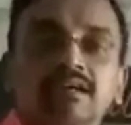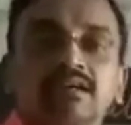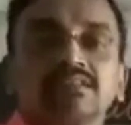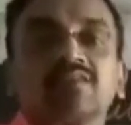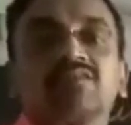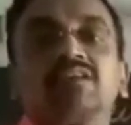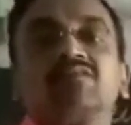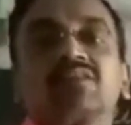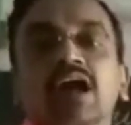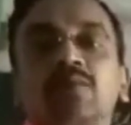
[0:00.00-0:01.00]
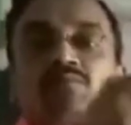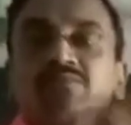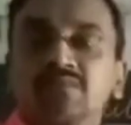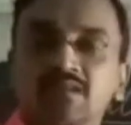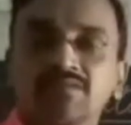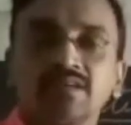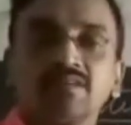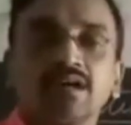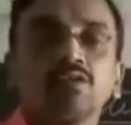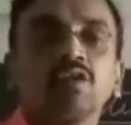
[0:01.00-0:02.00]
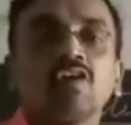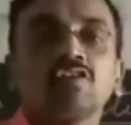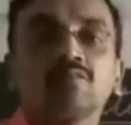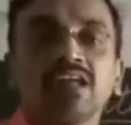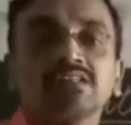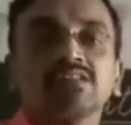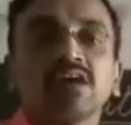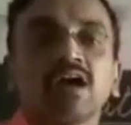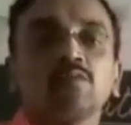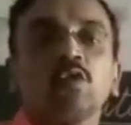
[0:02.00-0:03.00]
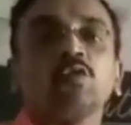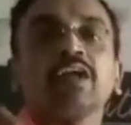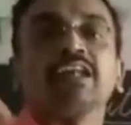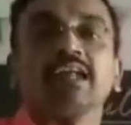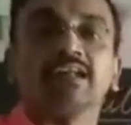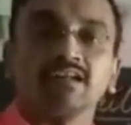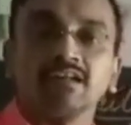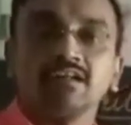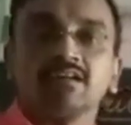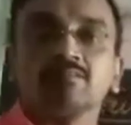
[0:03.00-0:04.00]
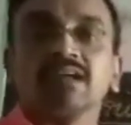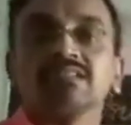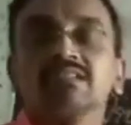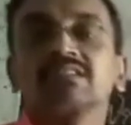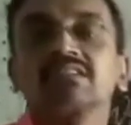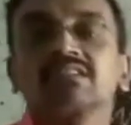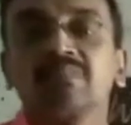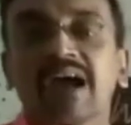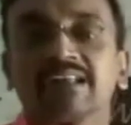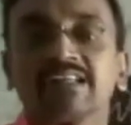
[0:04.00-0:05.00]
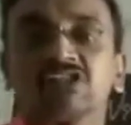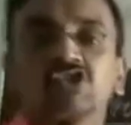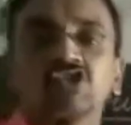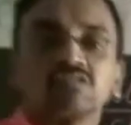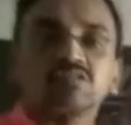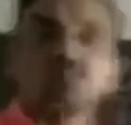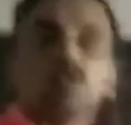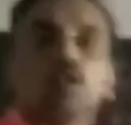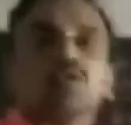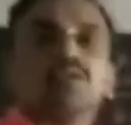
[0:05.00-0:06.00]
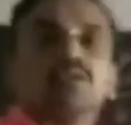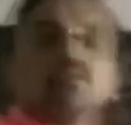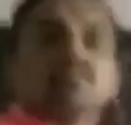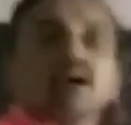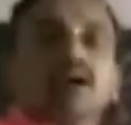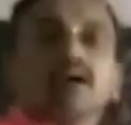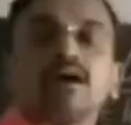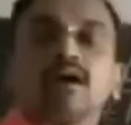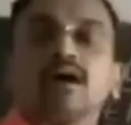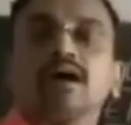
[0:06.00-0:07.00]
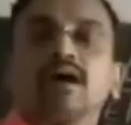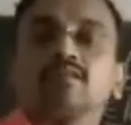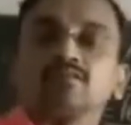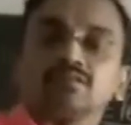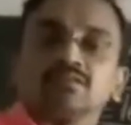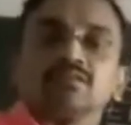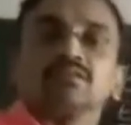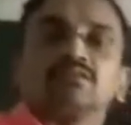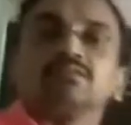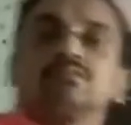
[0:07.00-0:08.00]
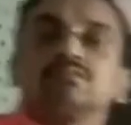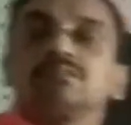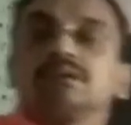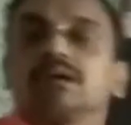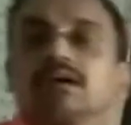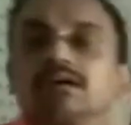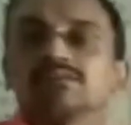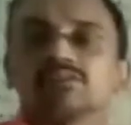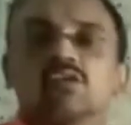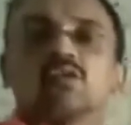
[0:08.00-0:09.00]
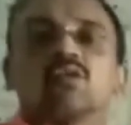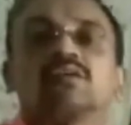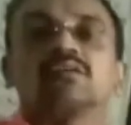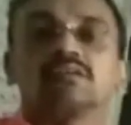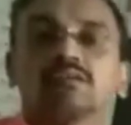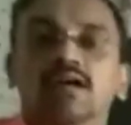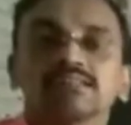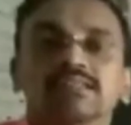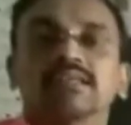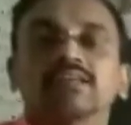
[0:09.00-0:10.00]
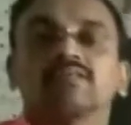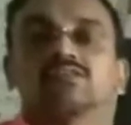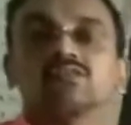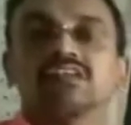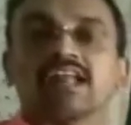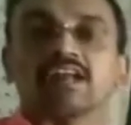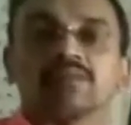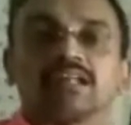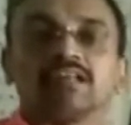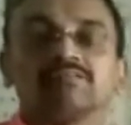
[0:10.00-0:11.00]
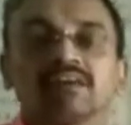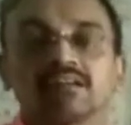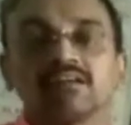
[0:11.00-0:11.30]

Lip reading: suffering from fever, you have to mention I am going to attend my sister's marriage. So I have to. So hence I request you to grant leave for